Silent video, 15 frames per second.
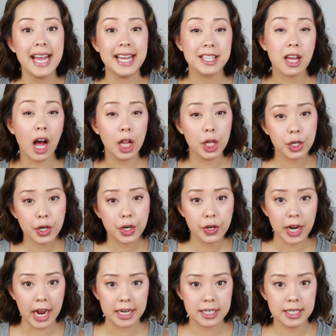It's color
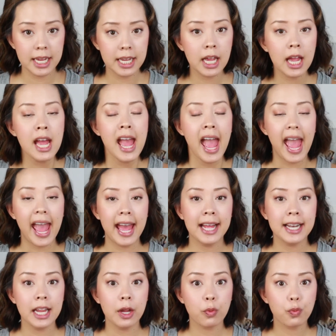correcting
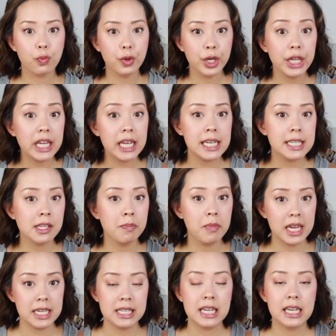and it really is
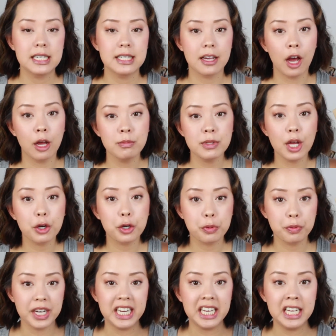amazing because it comes out
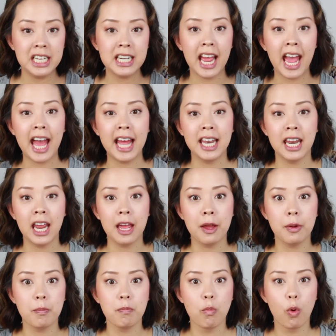green and
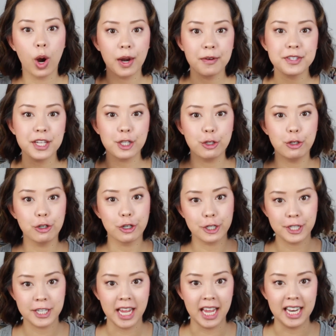it morphs into your
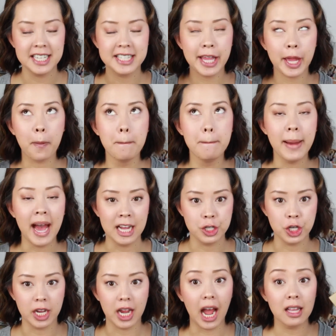skin. It's like
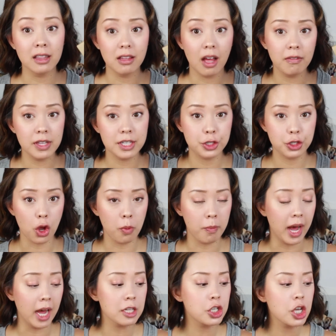magic. I love this so
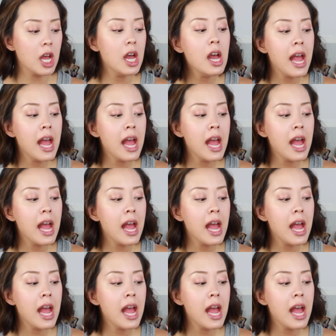much